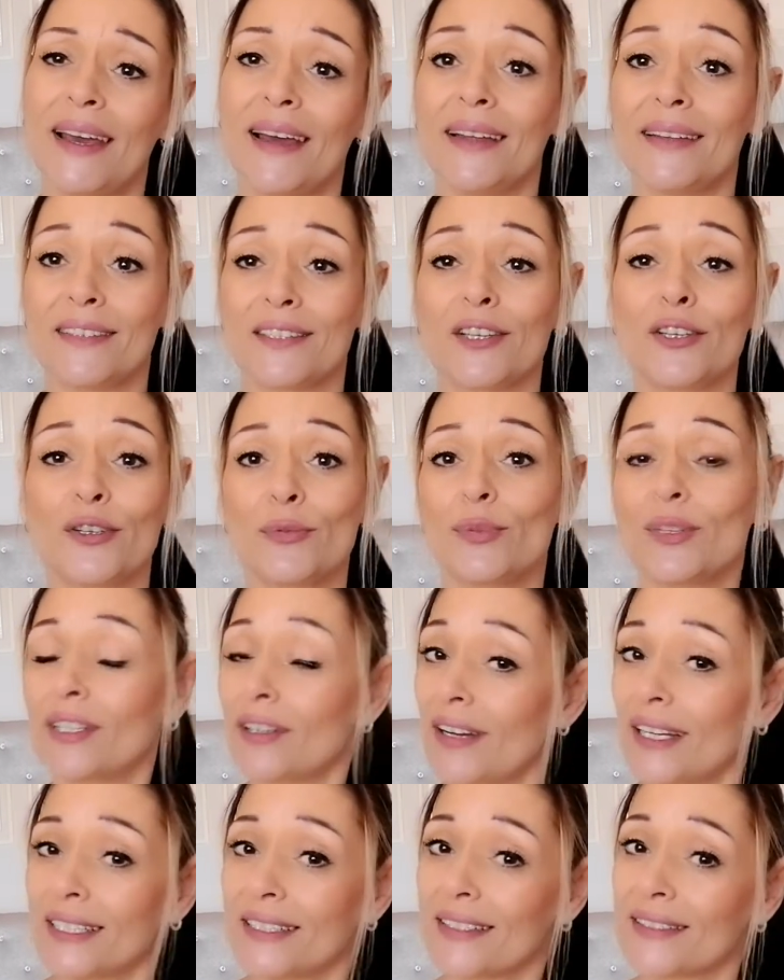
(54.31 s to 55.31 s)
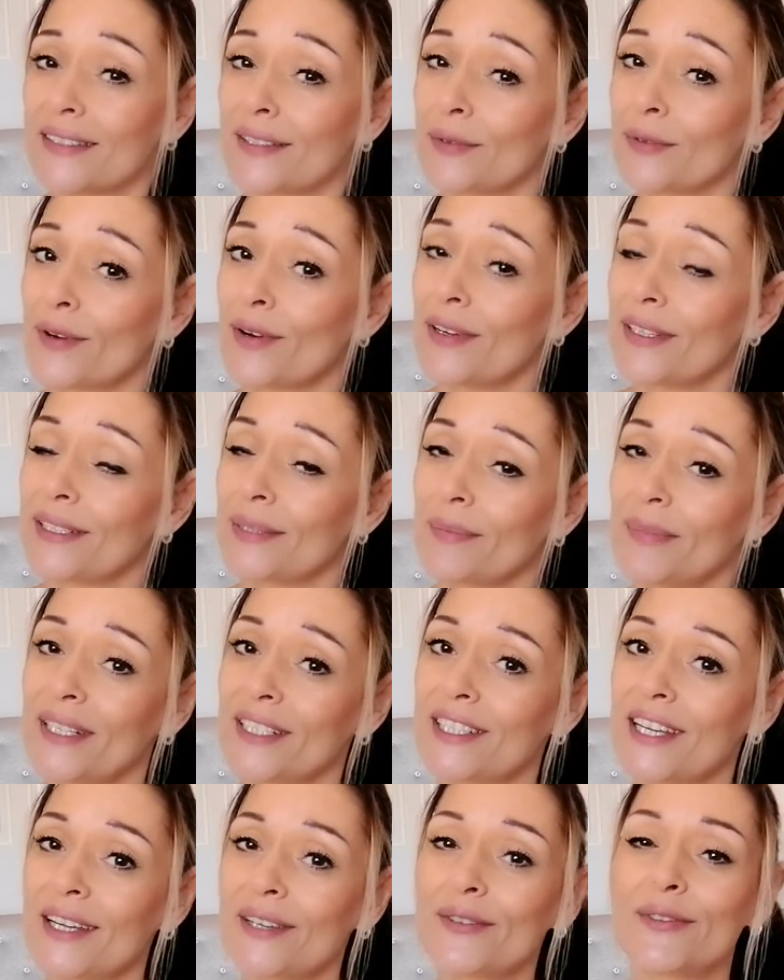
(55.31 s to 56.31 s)
and you would like to subscribe to my
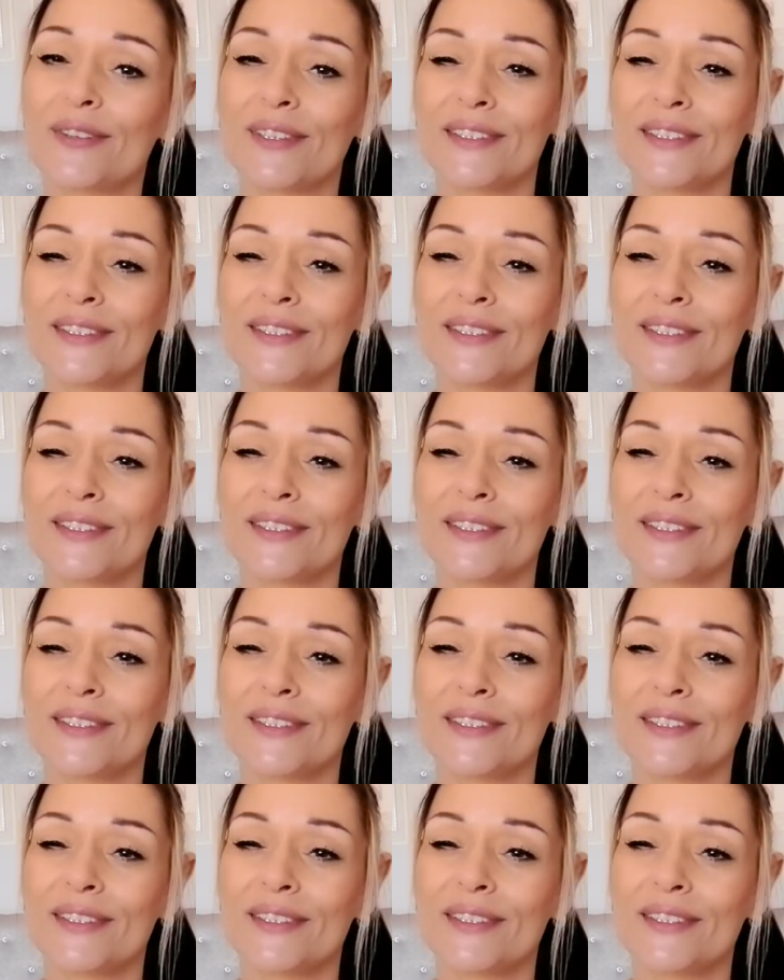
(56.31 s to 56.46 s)
channel,